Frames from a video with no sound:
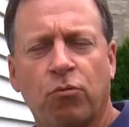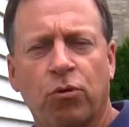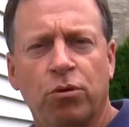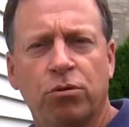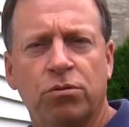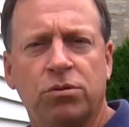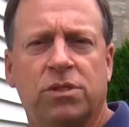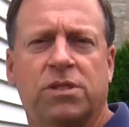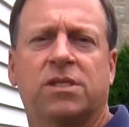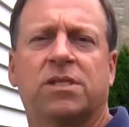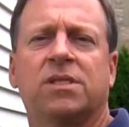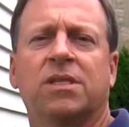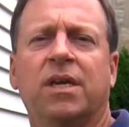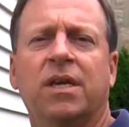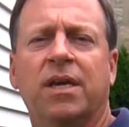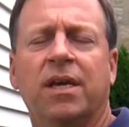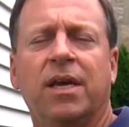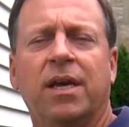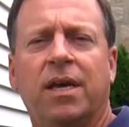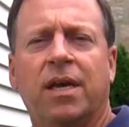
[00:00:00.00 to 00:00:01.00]
roots
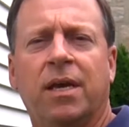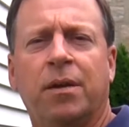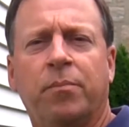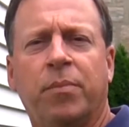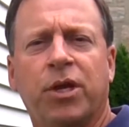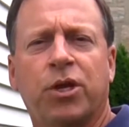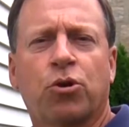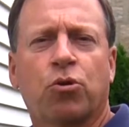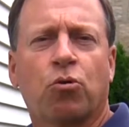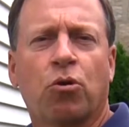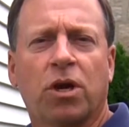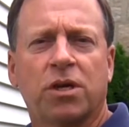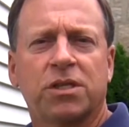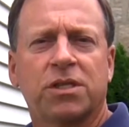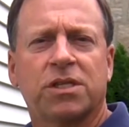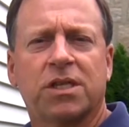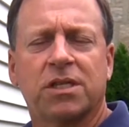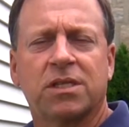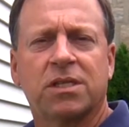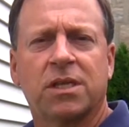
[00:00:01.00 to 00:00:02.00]
and be
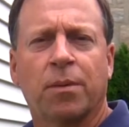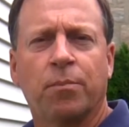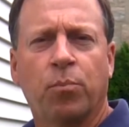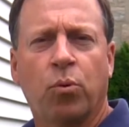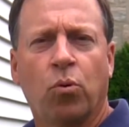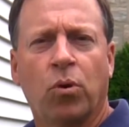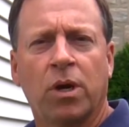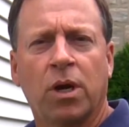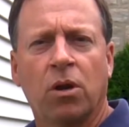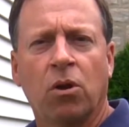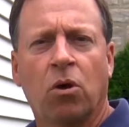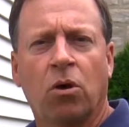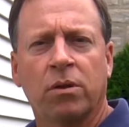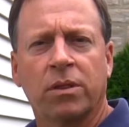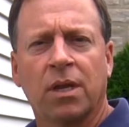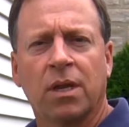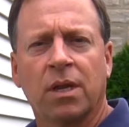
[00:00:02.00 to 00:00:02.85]
crushed at some point along